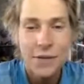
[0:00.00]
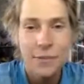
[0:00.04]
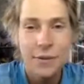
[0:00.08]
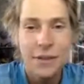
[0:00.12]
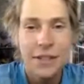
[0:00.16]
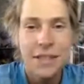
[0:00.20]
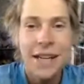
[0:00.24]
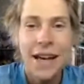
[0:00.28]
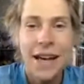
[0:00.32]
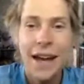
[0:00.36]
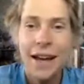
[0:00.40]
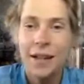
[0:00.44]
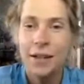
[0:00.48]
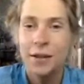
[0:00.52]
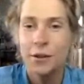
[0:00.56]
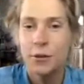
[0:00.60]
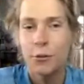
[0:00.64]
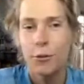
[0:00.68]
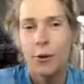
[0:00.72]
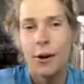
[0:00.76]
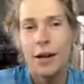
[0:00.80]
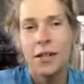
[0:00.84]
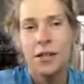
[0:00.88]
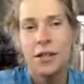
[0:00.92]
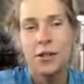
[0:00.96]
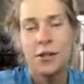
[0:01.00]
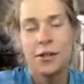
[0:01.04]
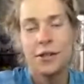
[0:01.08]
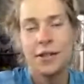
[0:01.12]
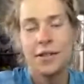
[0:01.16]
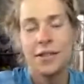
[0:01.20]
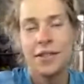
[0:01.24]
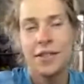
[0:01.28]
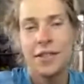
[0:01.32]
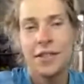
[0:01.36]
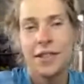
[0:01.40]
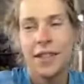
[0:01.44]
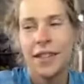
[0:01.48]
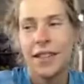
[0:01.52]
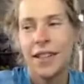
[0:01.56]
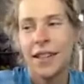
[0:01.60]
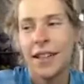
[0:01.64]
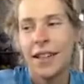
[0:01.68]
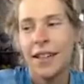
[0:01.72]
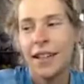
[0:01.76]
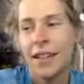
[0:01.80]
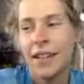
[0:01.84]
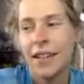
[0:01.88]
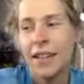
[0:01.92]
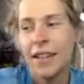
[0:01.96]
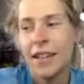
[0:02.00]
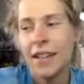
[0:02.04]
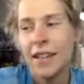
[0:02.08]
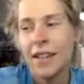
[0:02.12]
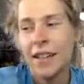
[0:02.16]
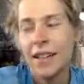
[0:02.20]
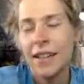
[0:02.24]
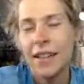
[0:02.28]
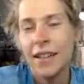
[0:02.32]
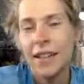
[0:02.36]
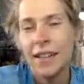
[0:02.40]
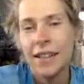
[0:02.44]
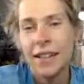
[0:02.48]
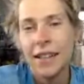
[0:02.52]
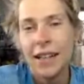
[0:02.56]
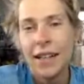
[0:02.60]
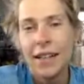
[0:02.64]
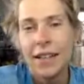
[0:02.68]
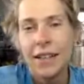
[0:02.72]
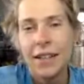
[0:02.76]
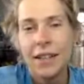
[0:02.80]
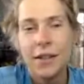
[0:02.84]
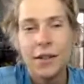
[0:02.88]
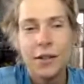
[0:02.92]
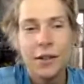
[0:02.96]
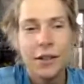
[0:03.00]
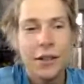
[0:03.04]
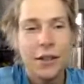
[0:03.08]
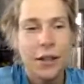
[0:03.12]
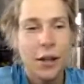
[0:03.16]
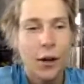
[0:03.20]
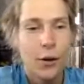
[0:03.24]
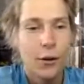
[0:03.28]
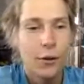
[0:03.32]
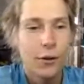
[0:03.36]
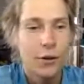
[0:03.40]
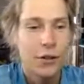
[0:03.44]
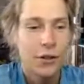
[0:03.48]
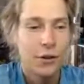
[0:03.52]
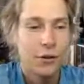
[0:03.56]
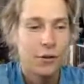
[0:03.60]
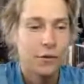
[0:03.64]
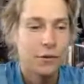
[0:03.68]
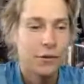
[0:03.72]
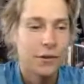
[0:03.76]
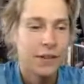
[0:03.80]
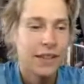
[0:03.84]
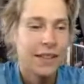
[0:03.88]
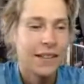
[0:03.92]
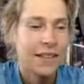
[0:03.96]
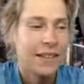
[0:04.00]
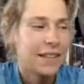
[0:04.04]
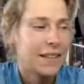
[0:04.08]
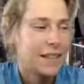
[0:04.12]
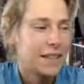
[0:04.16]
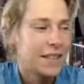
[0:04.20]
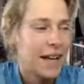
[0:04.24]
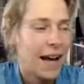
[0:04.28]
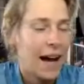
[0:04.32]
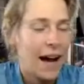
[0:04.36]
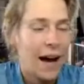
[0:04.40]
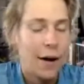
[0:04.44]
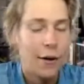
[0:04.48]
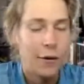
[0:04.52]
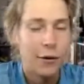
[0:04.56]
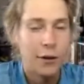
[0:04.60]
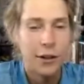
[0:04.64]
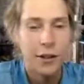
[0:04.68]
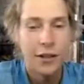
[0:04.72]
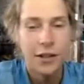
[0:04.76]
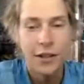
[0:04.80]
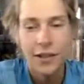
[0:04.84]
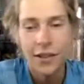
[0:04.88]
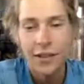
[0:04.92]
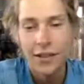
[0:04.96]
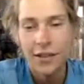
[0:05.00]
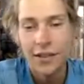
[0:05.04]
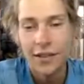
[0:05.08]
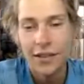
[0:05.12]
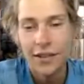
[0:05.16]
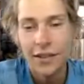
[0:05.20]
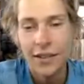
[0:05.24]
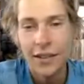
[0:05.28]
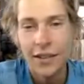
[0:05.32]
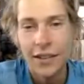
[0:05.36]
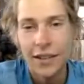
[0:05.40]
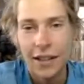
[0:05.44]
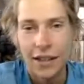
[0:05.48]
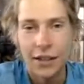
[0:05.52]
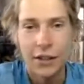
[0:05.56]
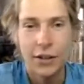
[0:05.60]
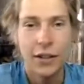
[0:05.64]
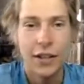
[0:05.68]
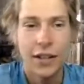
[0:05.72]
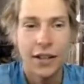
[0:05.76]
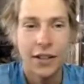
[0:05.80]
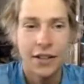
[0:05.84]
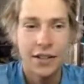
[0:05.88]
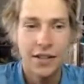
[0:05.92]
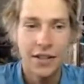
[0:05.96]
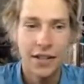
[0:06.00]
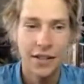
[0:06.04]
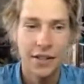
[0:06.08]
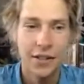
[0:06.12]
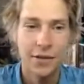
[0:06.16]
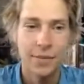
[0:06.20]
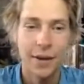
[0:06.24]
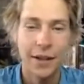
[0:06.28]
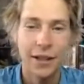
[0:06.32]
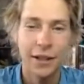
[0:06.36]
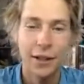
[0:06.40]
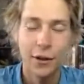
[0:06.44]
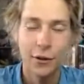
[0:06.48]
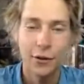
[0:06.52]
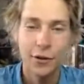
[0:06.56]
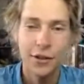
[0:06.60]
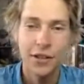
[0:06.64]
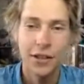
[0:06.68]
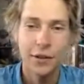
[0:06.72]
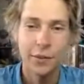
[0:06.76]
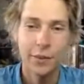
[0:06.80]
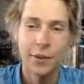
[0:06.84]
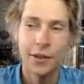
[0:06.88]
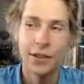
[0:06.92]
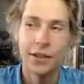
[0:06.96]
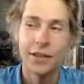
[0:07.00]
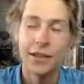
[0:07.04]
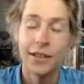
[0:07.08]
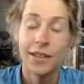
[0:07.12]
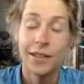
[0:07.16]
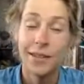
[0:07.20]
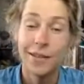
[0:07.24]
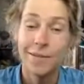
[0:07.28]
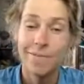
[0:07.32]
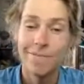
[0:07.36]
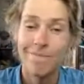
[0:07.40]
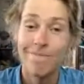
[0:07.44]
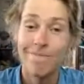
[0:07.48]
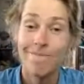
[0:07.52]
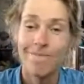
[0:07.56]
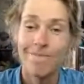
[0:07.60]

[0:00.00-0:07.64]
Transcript: me 10 questions. I can literally coach you in this hour. You can get a sense of my coaching abilities.